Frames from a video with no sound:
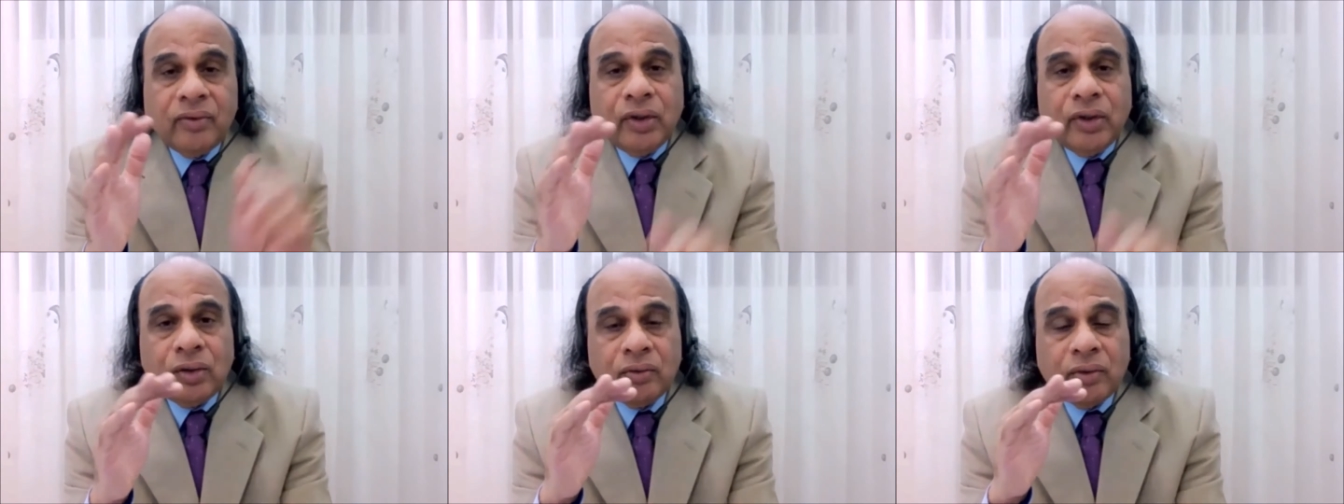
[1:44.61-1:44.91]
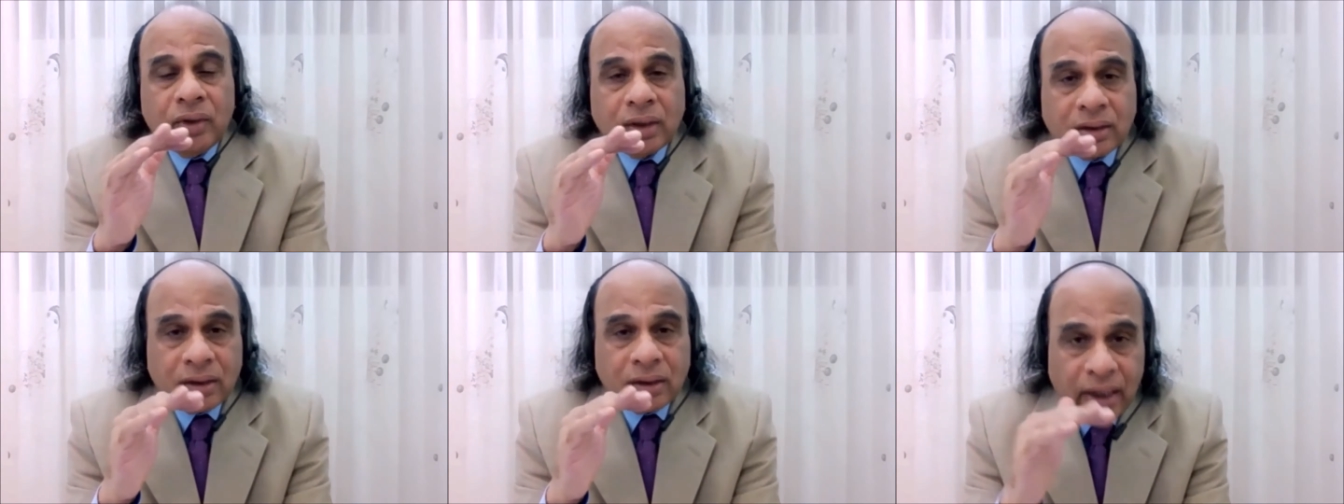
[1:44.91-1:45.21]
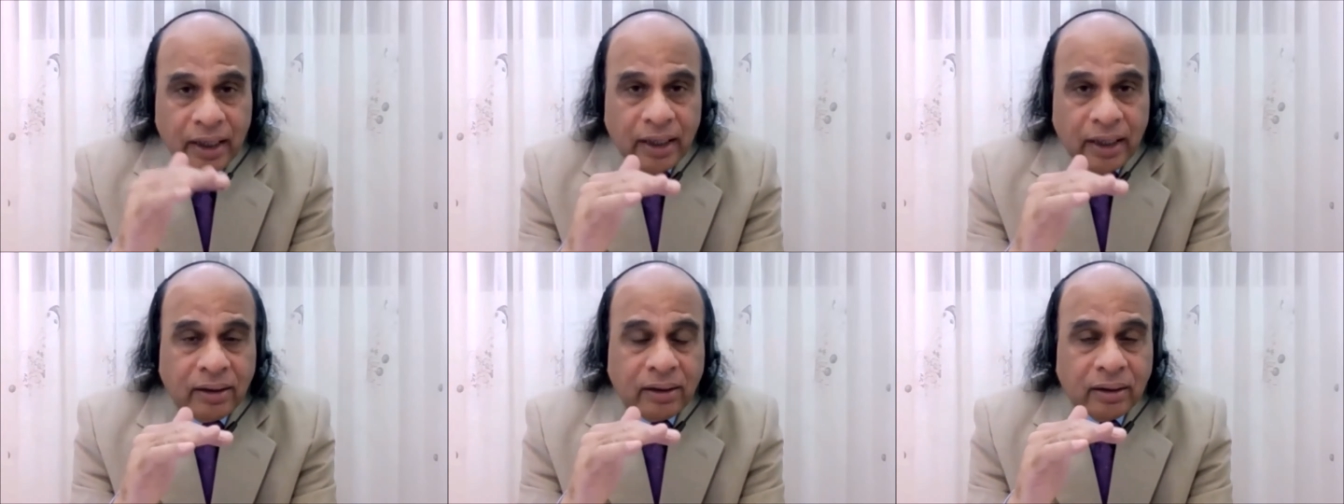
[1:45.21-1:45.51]
which was
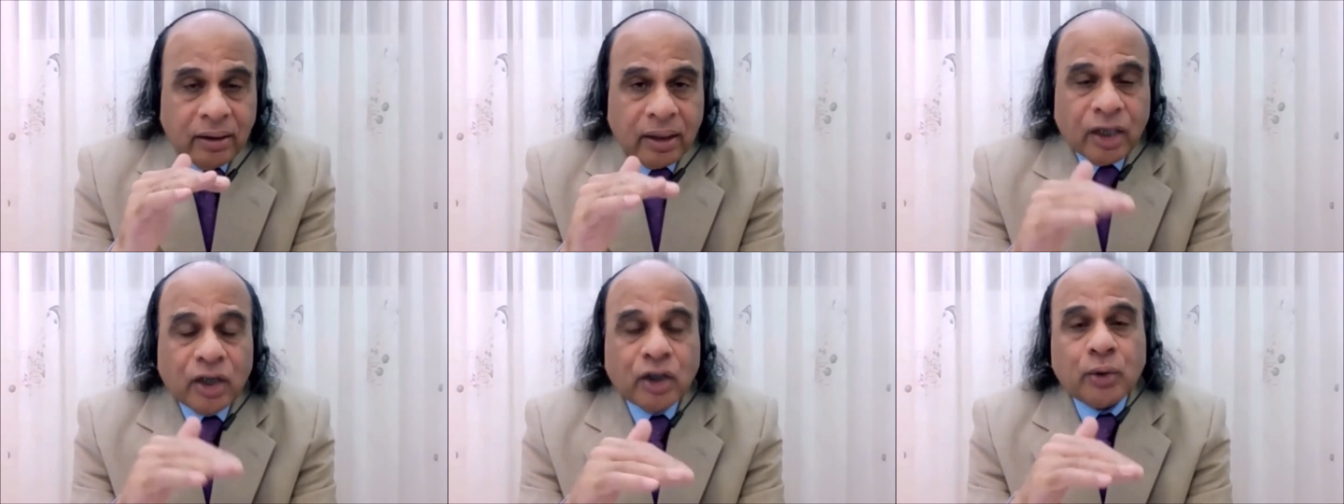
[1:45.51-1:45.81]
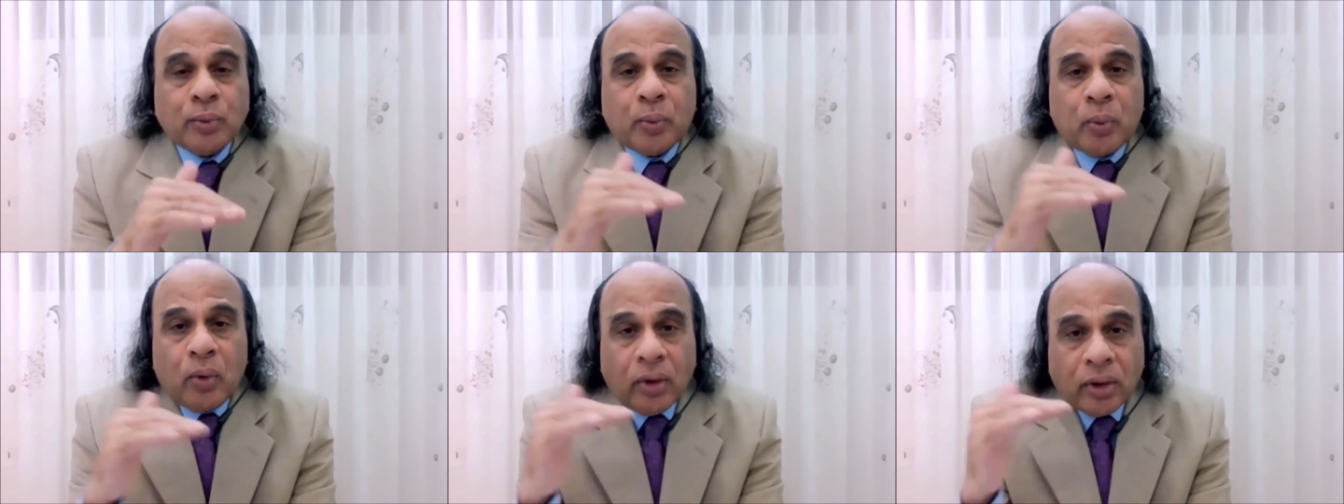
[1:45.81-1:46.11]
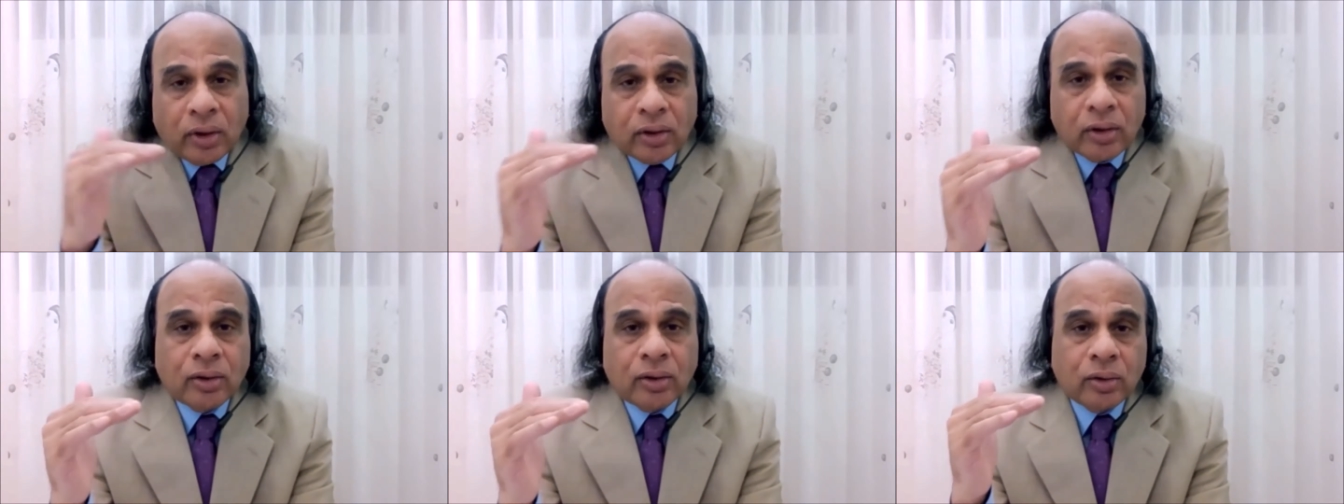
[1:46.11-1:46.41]
later
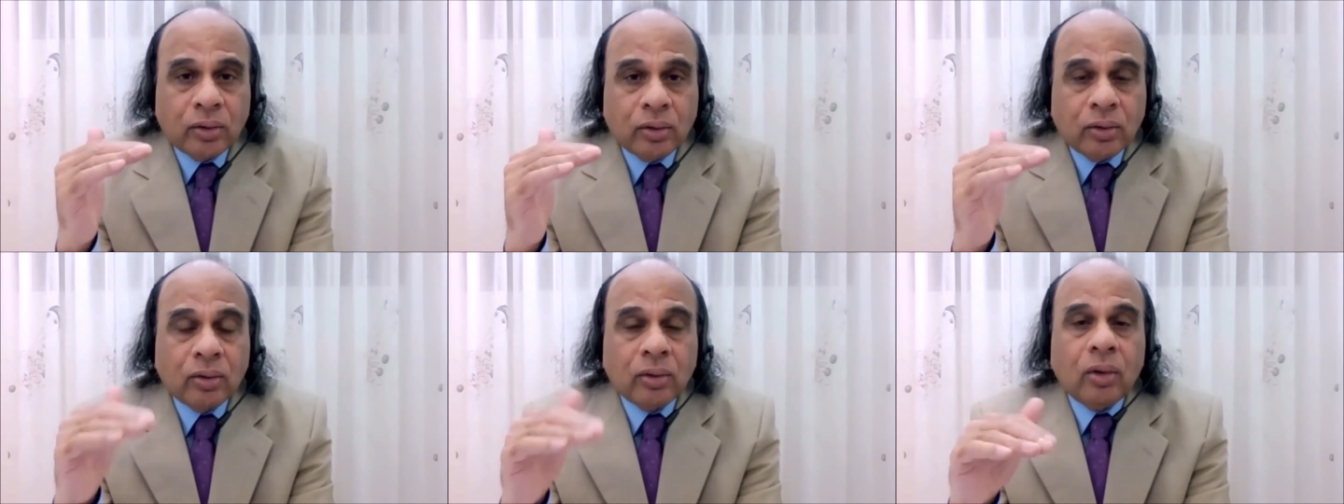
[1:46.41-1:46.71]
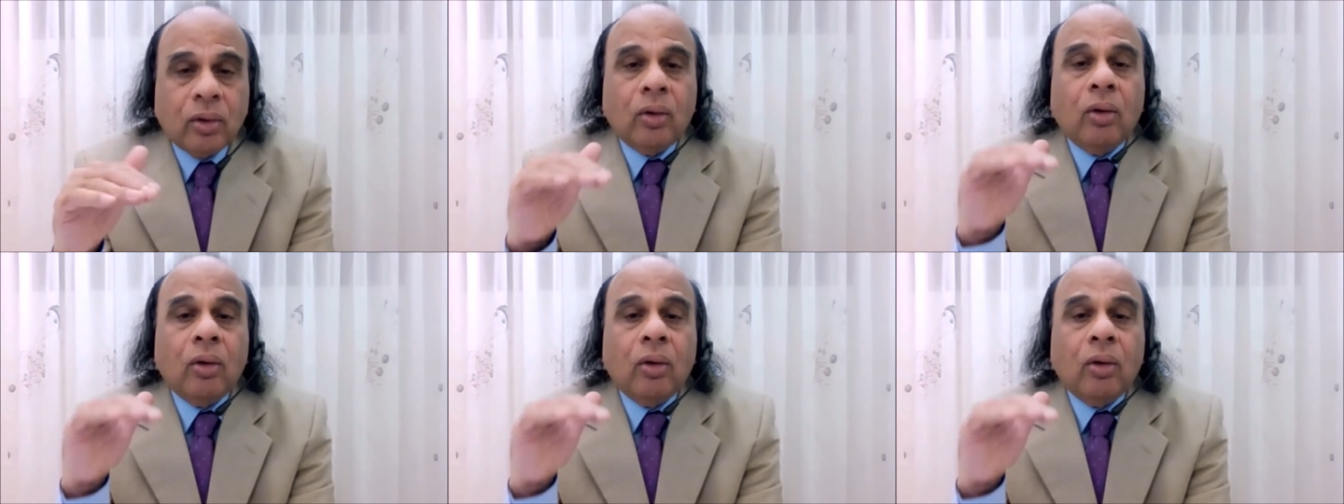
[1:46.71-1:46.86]
exported to